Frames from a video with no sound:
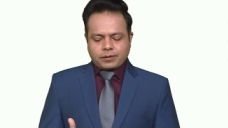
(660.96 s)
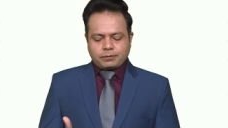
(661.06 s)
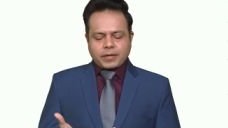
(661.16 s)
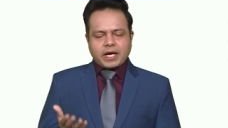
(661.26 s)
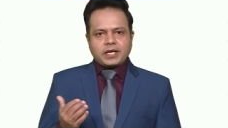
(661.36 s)

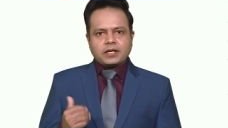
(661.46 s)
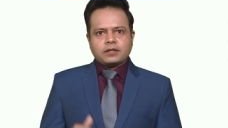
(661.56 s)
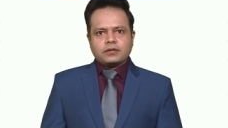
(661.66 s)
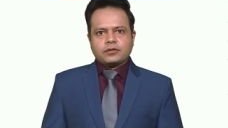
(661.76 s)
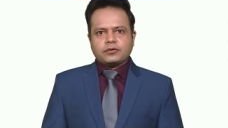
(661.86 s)
and banning
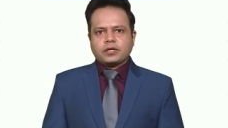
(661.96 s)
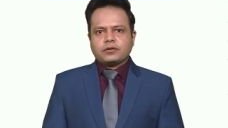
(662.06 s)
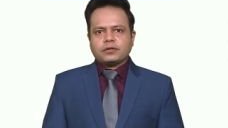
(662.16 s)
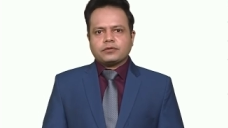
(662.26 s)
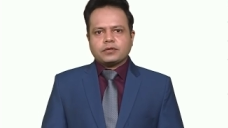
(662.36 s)
the
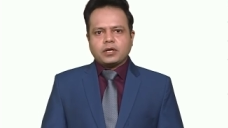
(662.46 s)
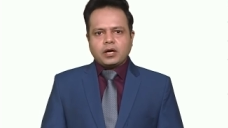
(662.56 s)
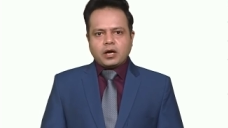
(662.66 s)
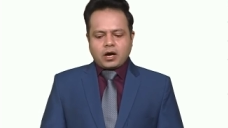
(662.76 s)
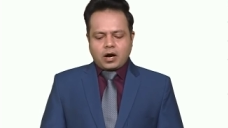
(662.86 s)
terrorist
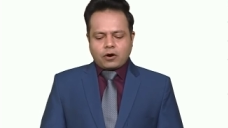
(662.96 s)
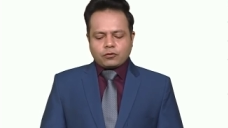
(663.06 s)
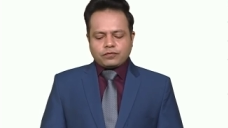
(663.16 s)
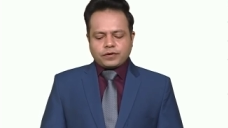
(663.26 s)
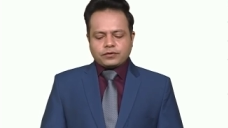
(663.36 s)

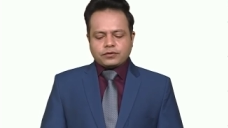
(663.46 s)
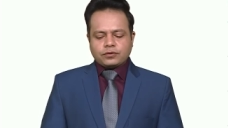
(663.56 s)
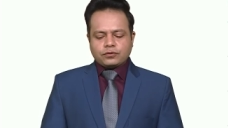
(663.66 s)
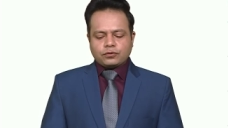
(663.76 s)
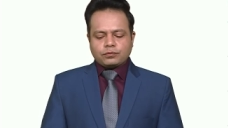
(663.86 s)
outfits
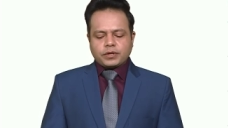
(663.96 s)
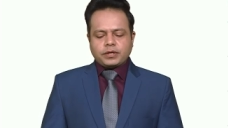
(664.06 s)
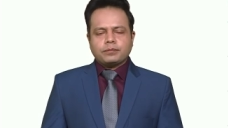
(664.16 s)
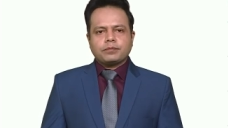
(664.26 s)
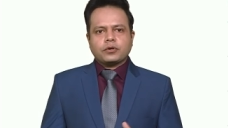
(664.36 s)
should
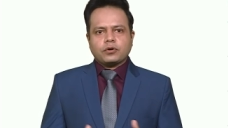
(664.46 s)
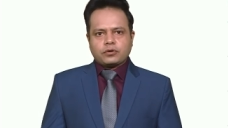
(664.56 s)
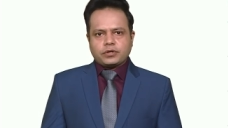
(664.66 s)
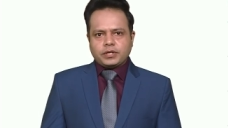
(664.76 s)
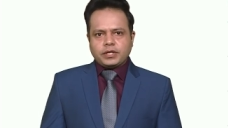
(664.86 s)
be
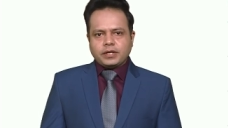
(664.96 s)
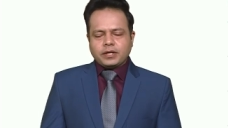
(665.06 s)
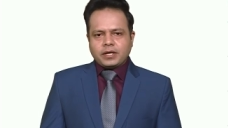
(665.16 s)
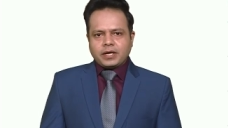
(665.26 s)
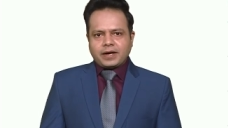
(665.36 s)
priority.
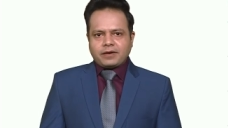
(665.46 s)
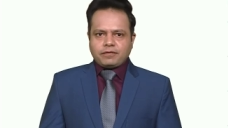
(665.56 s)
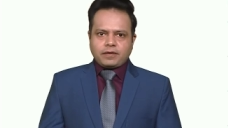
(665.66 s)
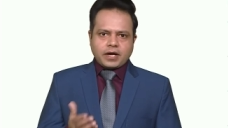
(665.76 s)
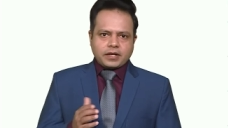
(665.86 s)
And
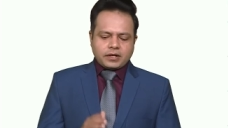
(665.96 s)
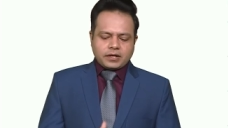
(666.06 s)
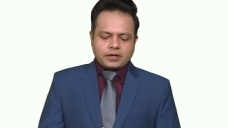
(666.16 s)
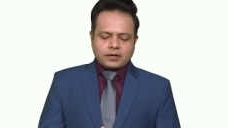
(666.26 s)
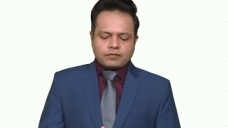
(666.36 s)

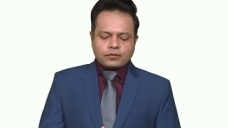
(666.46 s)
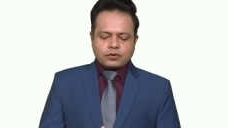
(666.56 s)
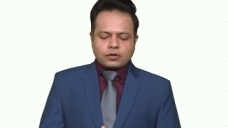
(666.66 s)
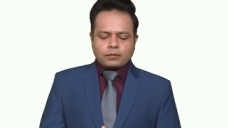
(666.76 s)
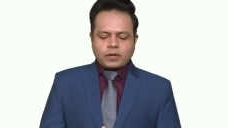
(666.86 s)
finally, if we
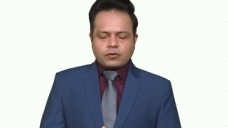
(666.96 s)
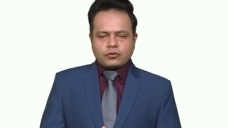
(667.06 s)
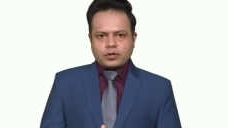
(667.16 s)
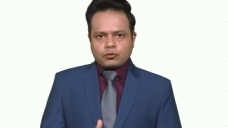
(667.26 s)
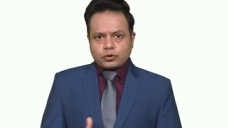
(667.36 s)
talk
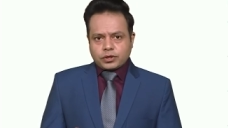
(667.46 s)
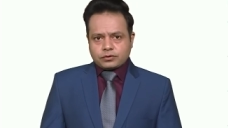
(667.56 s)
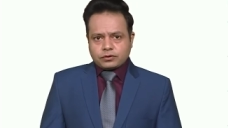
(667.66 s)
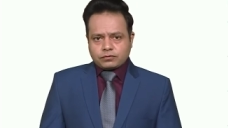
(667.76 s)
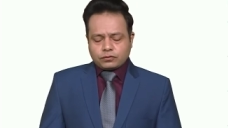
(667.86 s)
about the
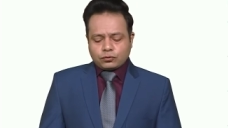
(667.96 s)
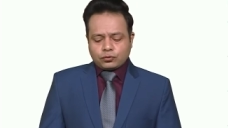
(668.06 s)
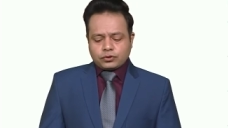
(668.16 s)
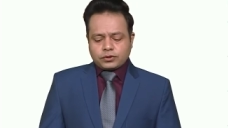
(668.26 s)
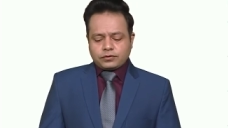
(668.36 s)
educational
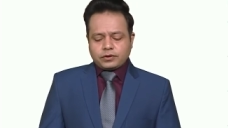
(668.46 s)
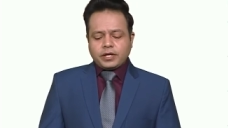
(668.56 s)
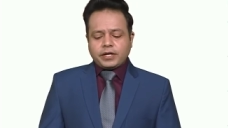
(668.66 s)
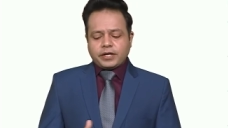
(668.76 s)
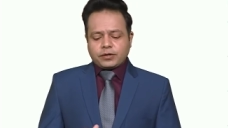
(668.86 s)
solutions,
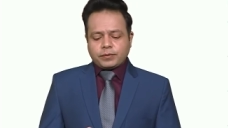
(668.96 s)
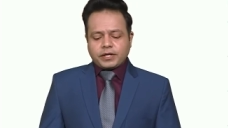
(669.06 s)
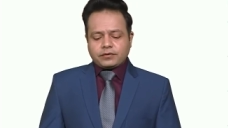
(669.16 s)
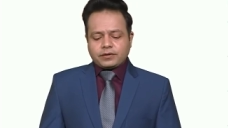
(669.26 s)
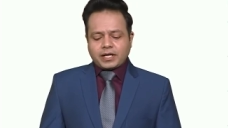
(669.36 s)
it
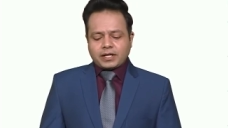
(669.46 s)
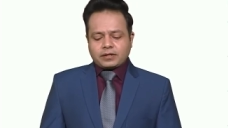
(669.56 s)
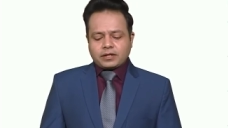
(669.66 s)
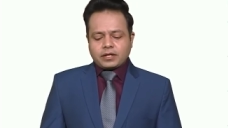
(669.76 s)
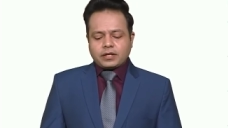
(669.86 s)
means
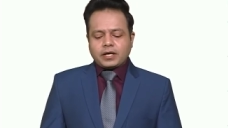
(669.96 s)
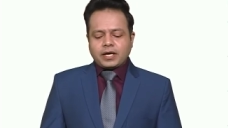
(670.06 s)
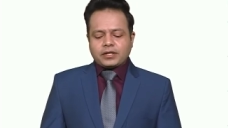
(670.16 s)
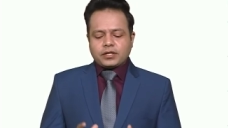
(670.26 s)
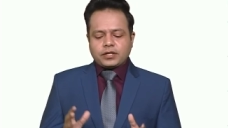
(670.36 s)
that the
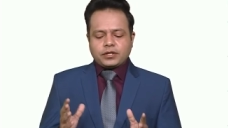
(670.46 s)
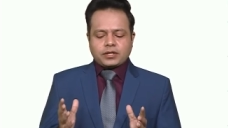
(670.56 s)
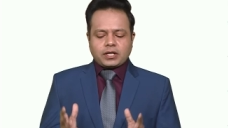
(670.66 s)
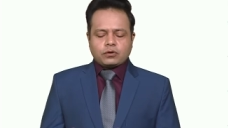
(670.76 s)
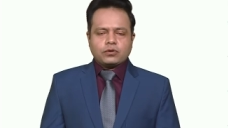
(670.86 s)
adequate
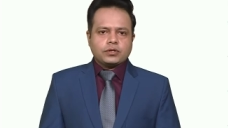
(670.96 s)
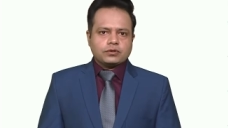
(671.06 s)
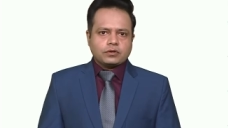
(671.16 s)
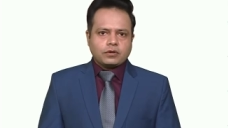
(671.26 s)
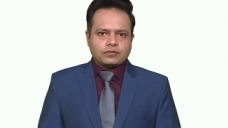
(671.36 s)

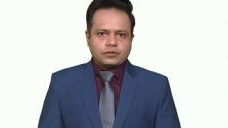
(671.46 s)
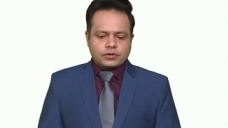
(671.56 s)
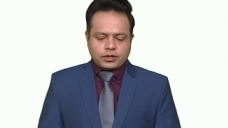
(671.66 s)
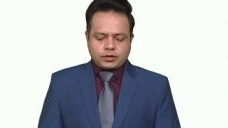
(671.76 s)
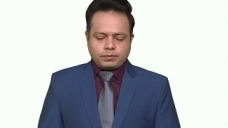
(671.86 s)
allocation of
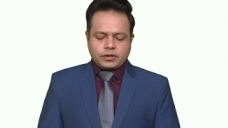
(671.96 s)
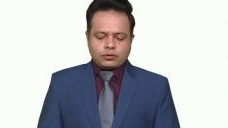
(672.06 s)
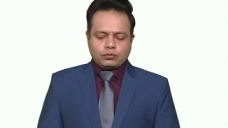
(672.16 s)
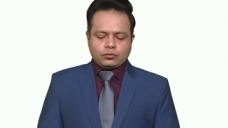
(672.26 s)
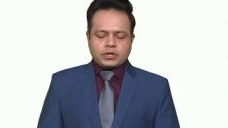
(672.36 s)

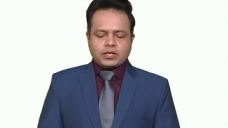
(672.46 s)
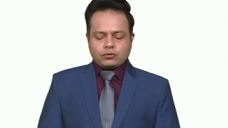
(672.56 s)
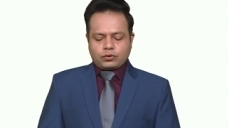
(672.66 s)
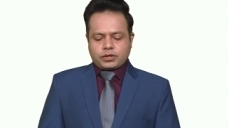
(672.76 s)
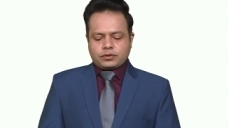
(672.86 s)
GDP to the
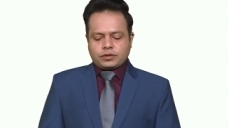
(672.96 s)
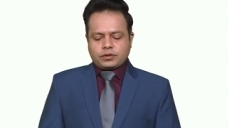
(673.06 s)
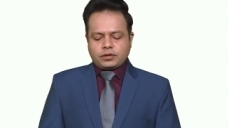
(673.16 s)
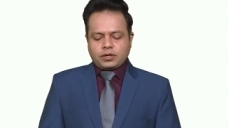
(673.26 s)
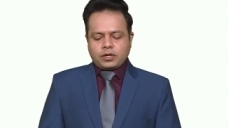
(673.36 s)
education